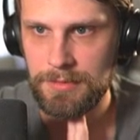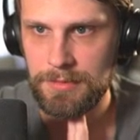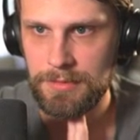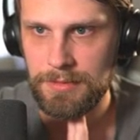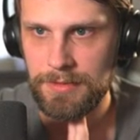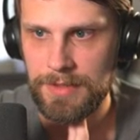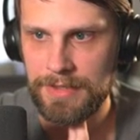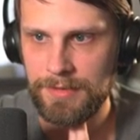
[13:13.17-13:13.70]

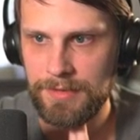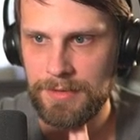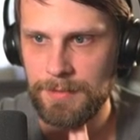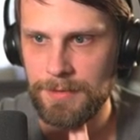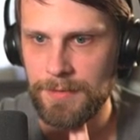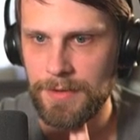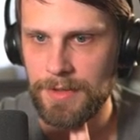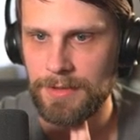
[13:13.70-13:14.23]
That seems
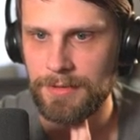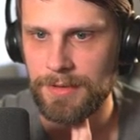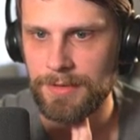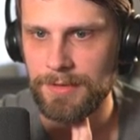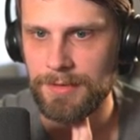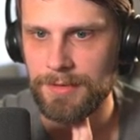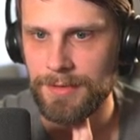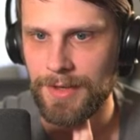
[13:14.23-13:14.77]
fun.
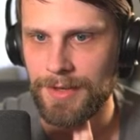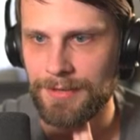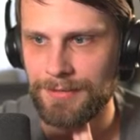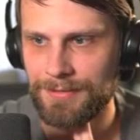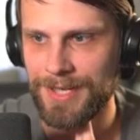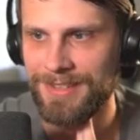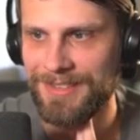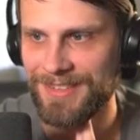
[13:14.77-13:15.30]
Let's do
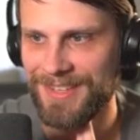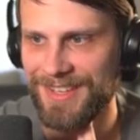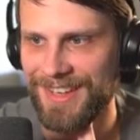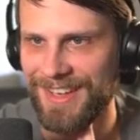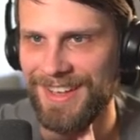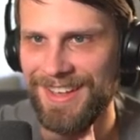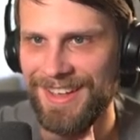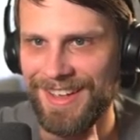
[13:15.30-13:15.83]

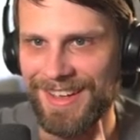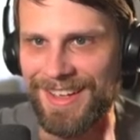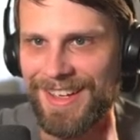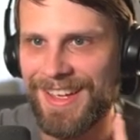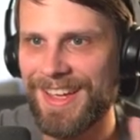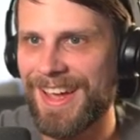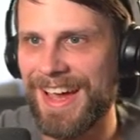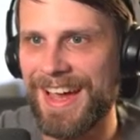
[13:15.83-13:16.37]
that.
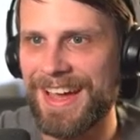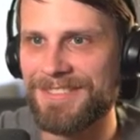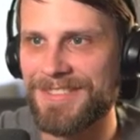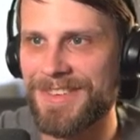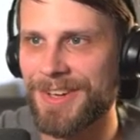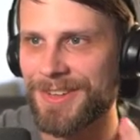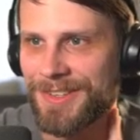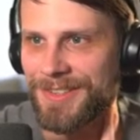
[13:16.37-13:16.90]
I have
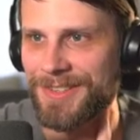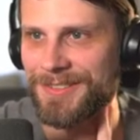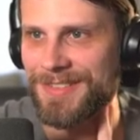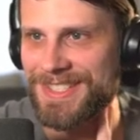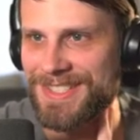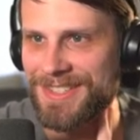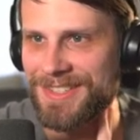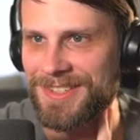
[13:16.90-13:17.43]
no clue if
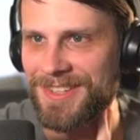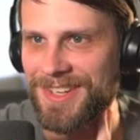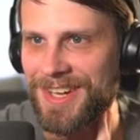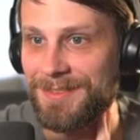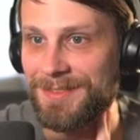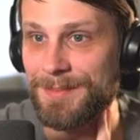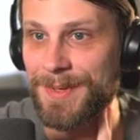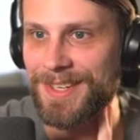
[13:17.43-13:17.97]
that's good or
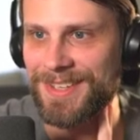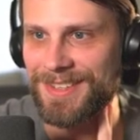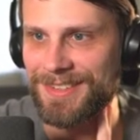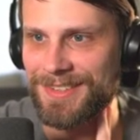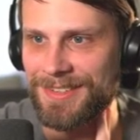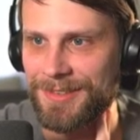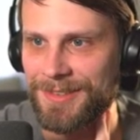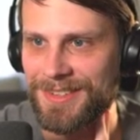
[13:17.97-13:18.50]
not, but it
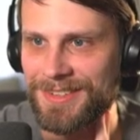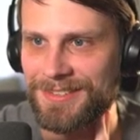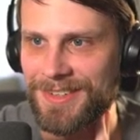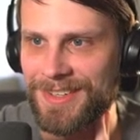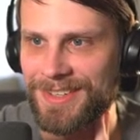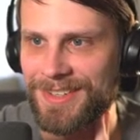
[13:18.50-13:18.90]
looks really fun.